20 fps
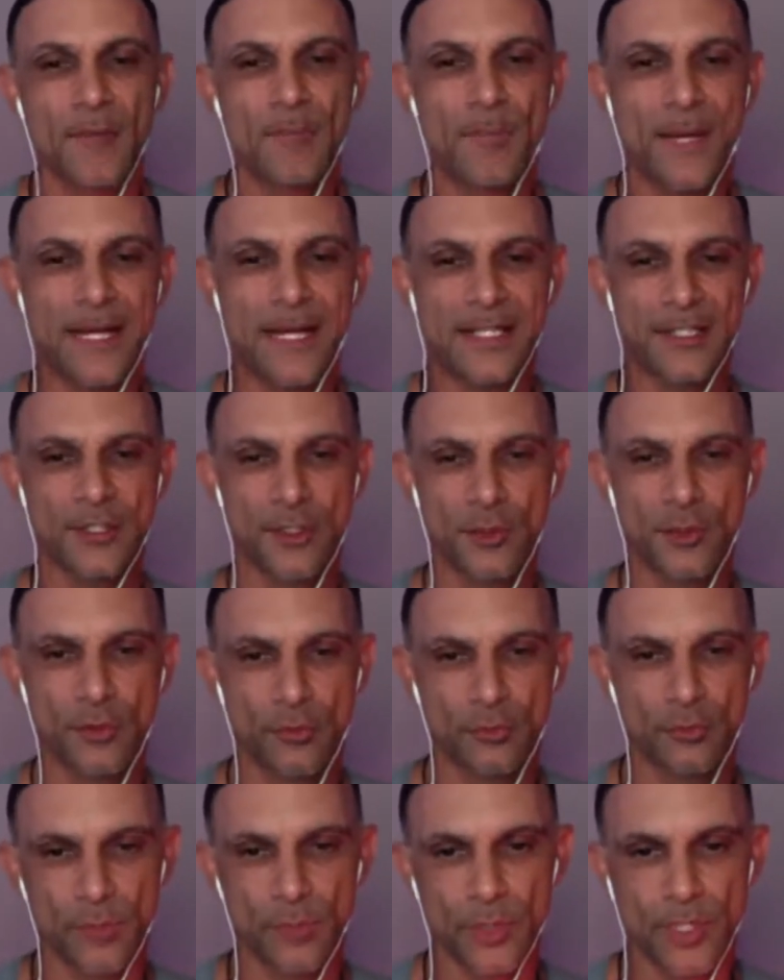But to
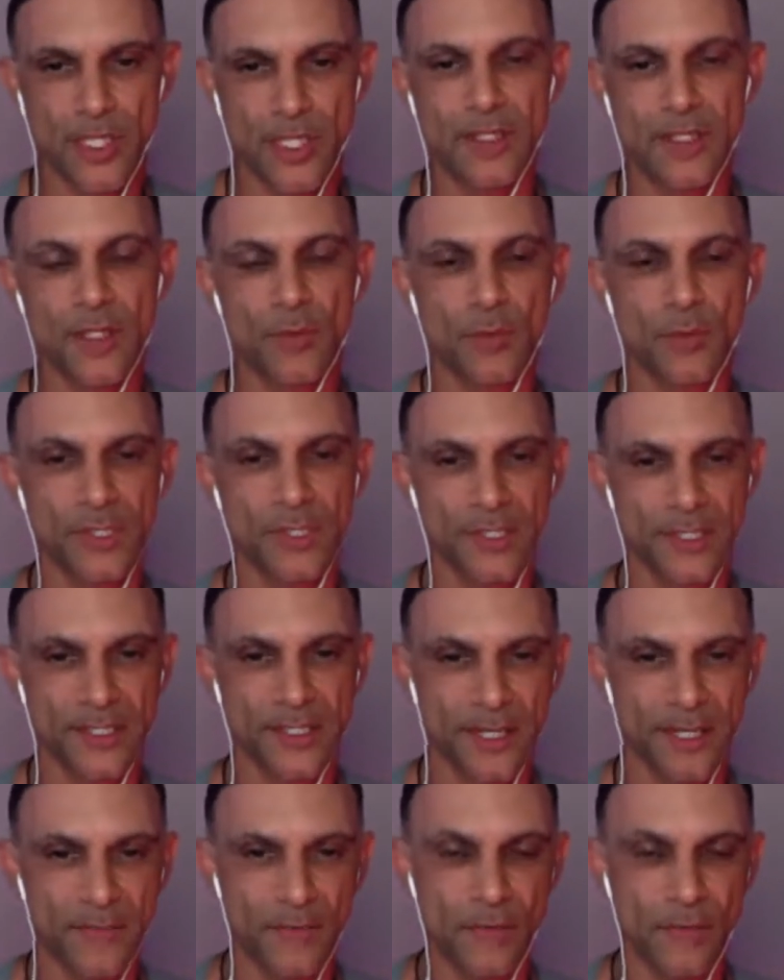me, there was
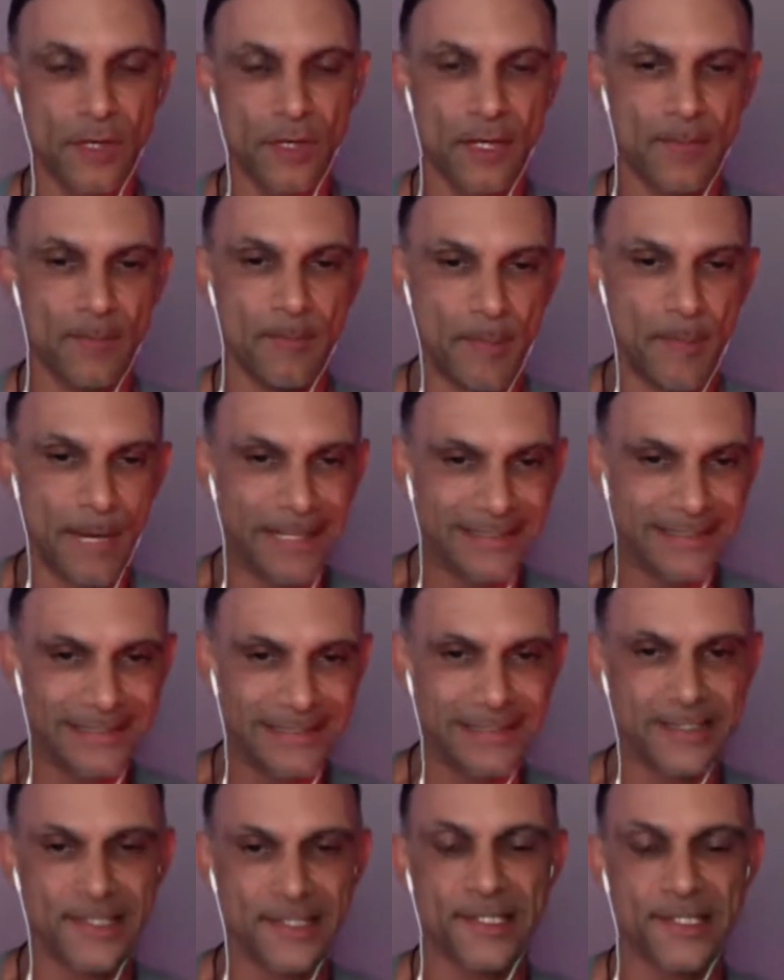never a
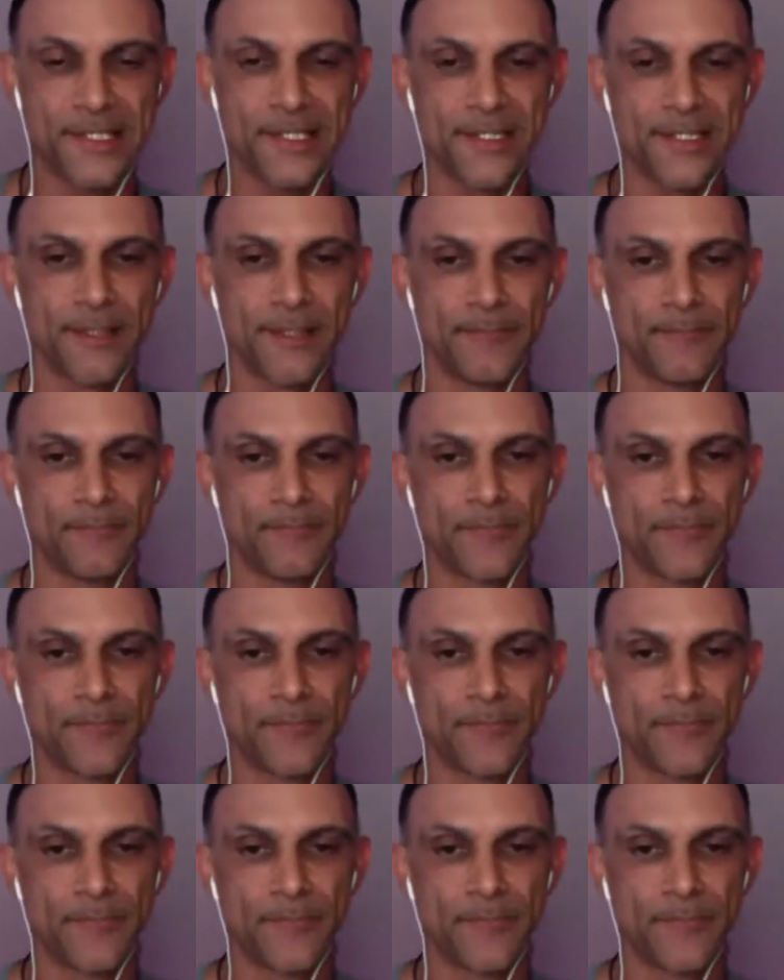balance.